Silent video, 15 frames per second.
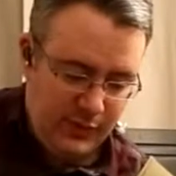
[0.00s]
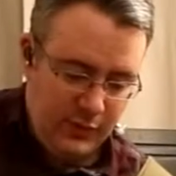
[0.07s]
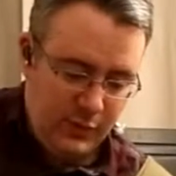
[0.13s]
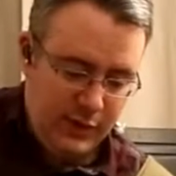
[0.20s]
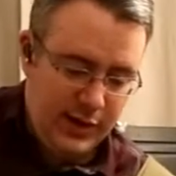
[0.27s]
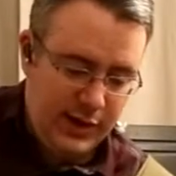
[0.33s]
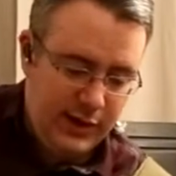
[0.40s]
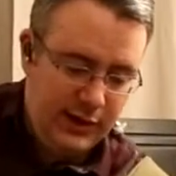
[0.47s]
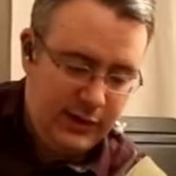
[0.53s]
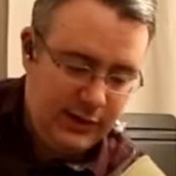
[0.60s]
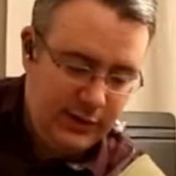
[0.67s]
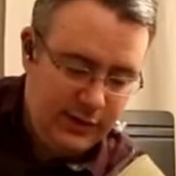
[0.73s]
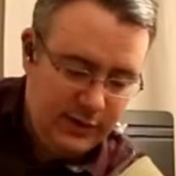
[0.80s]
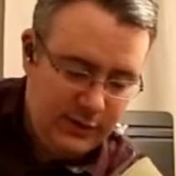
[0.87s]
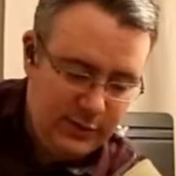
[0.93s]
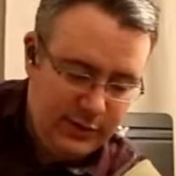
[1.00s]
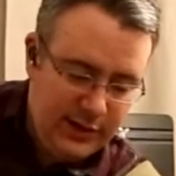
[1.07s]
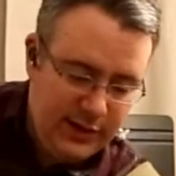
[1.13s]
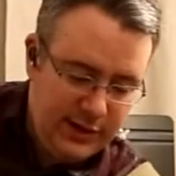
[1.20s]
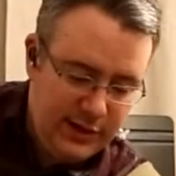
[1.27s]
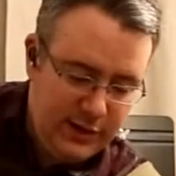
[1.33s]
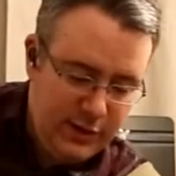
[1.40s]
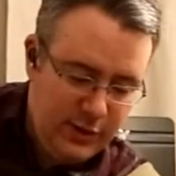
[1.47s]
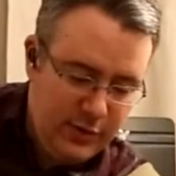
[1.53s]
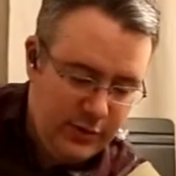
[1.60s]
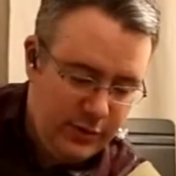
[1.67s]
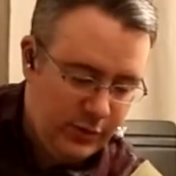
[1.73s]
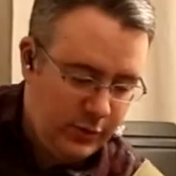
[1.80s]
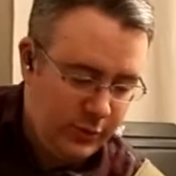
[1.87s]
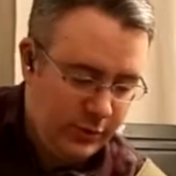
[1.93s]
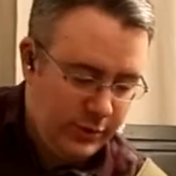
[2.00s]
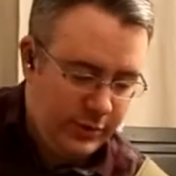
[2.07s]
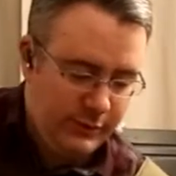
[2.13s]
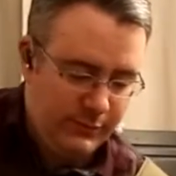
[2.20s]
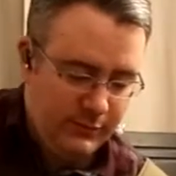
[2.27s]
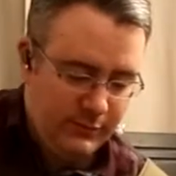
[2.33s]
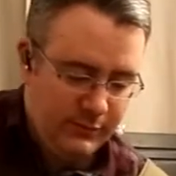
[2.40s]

when I hit a note or a chord.